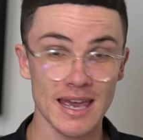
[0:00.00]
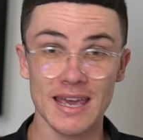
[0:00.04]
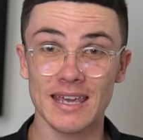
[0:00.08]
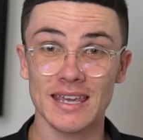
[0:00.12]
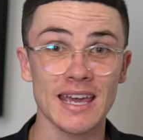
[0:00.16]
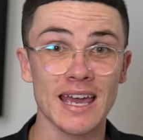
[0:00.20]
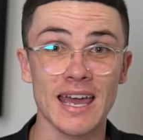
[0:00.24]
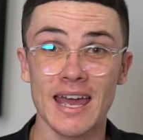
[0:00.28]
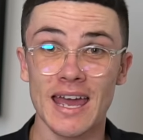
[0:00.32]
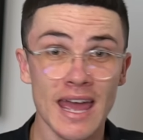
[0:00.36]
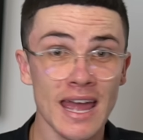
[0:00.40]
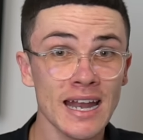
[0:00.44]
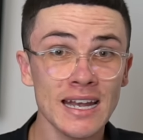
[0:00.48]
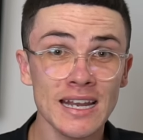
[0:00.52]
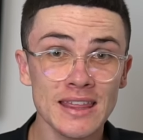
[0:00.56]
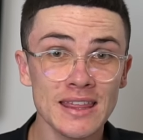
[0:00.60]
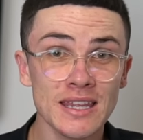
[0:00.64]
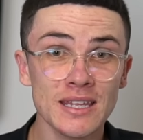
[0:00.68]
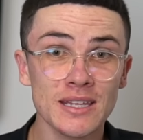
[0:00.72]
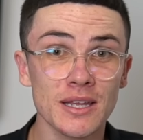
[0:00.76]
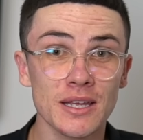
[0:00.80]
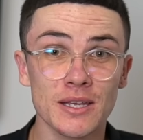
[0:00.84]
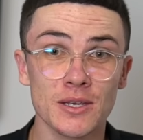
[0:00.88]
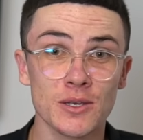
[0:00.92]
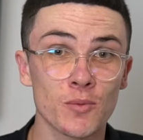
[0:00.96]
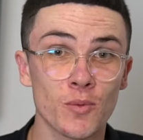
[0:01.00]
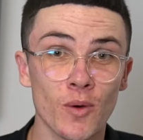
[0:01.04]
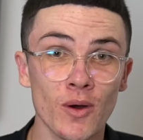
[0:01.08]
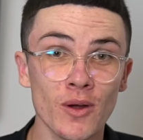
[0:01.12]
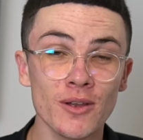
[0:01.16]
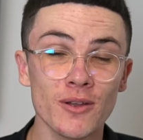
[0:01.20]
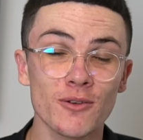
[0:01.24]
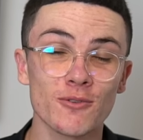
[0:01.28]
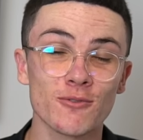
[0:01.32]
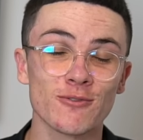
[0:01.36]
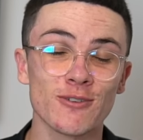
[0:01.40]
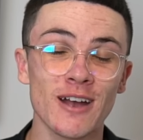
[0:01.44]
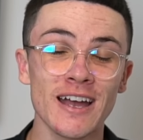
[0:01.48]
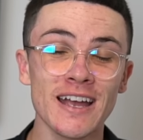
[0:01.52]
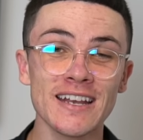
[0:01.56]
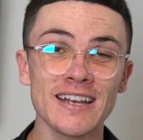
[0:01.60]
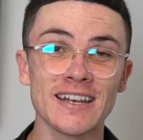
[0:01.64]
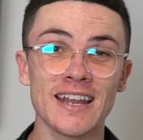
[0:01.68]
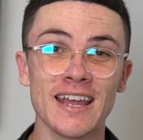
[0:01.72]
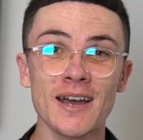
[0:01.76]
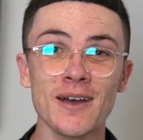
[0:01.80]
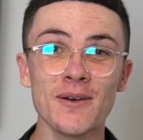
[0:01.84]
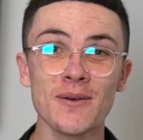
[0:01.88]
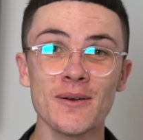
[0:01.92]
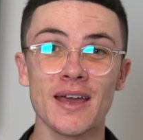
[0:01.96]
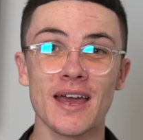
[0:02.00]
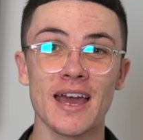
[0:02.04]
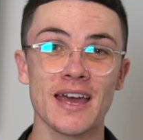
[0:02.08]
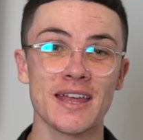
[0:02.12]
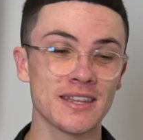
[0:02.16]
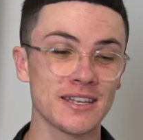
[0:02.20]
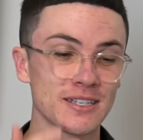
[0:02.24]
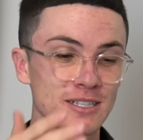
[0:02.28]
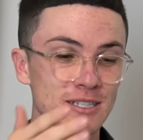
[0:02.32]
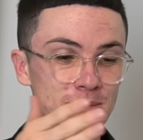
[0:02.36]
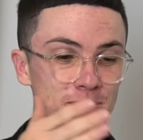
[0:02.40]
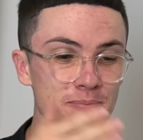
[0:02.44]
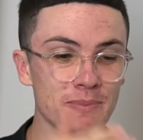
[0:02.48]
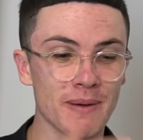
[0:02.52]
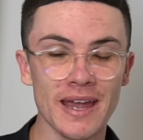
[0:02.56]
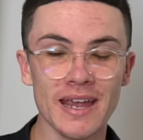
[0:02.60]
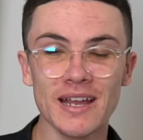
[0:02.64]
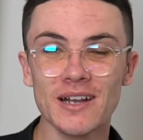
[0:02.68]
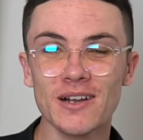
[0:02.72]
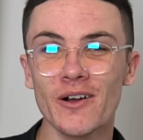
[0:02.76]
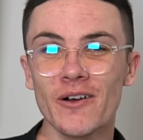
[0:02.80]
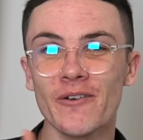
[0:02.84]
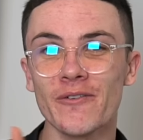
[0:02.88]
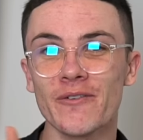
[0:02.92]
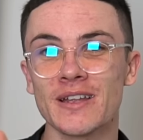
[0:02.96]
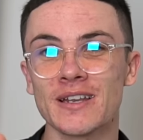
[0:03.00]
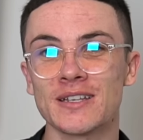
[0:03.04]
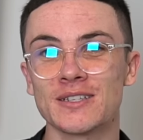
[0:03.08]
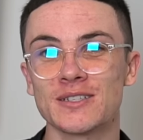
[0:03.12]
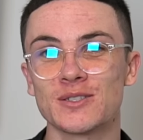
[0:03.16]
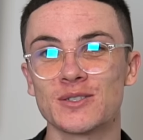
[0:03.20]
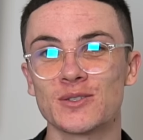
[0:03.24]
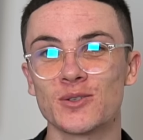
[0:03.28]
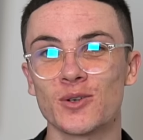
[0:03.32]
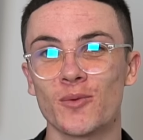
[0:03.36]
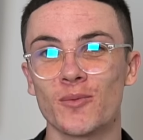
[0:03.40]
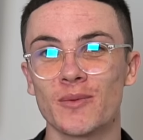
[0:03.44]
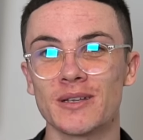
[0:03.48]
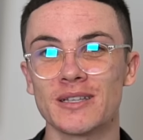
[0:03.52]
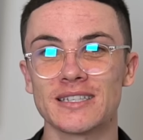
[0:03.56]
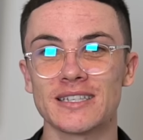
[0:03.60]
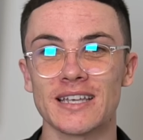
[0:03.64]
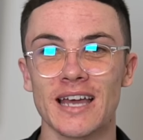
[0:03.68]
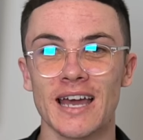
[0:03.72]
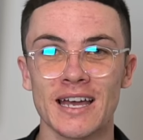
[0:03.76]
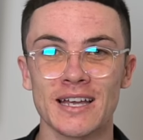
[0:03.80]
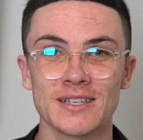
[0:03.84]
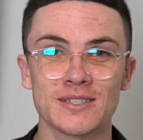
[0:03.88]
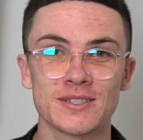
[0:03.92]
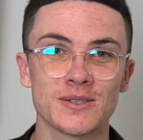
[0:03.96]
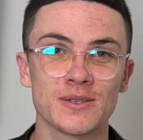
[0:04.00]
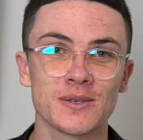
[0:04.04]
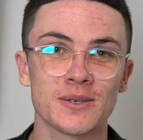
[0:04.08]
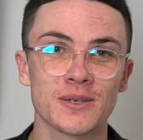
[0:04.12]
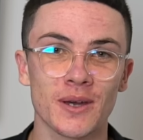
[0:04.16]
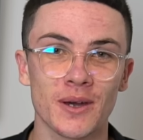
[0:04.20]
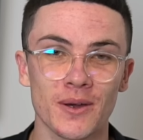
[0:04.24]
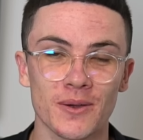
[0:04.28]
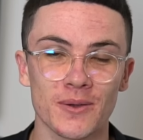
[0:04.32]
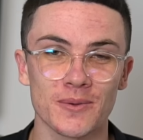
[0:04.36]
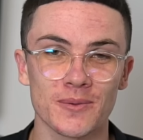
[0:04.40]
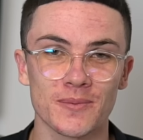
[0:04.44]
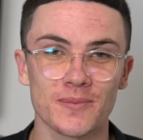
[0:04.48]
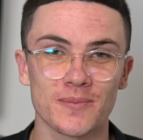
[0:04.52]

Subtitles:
Get anything that you want right now, and then just pay it off in installments as you go.